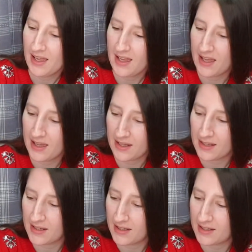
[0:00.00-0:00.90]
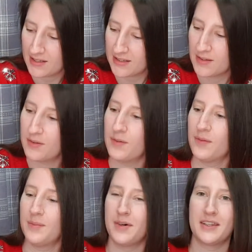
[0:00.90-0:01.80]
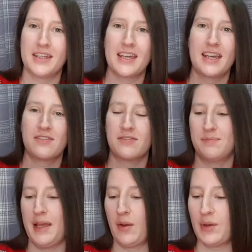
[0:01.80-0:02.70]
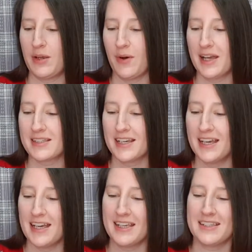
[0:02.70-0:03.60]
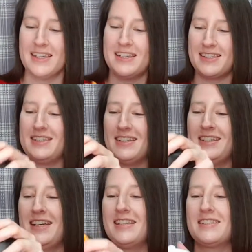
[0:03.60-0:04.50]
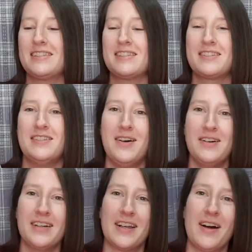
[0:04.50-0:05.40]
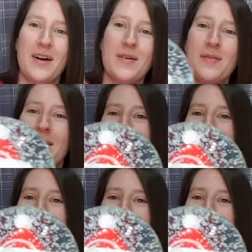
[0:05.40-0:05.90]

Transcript: And one more thing, penguin-y wise, is this. It's a snow globe.